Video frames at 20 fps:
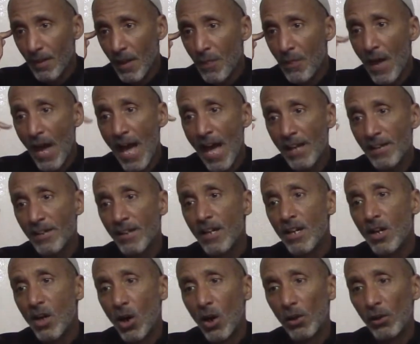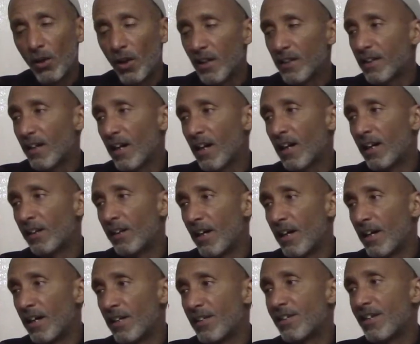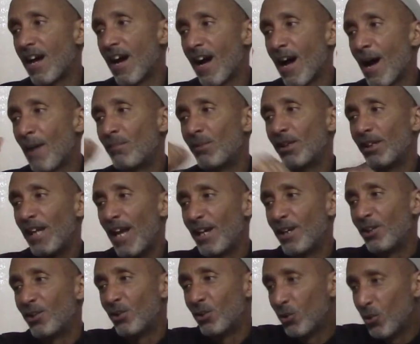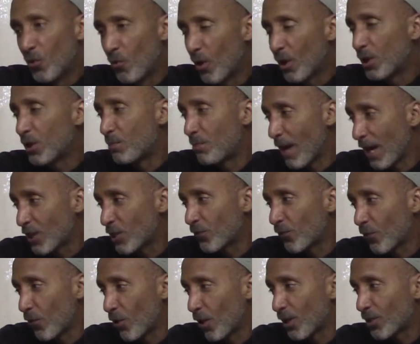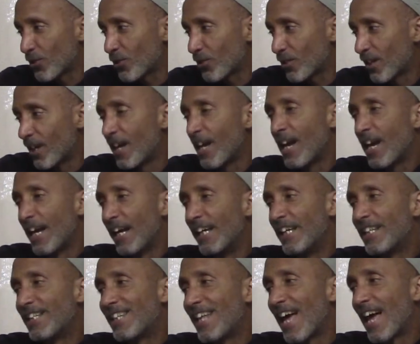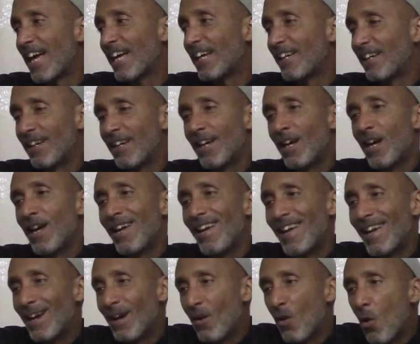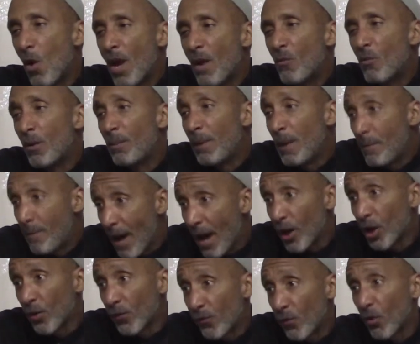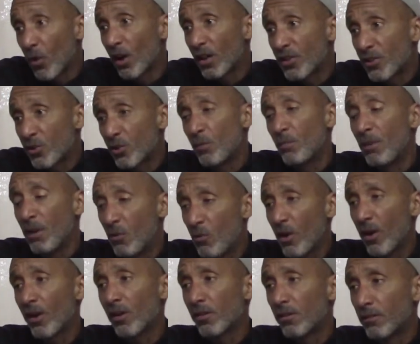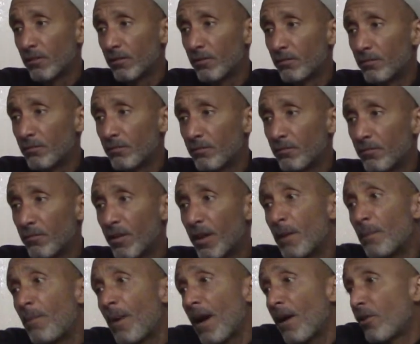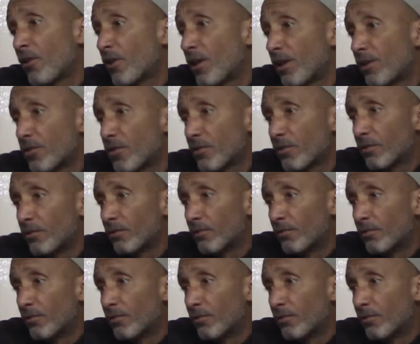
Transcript: that Allah Ta'ala is not obligated to do what is best for us is that it would be better for us to be where? In paradise.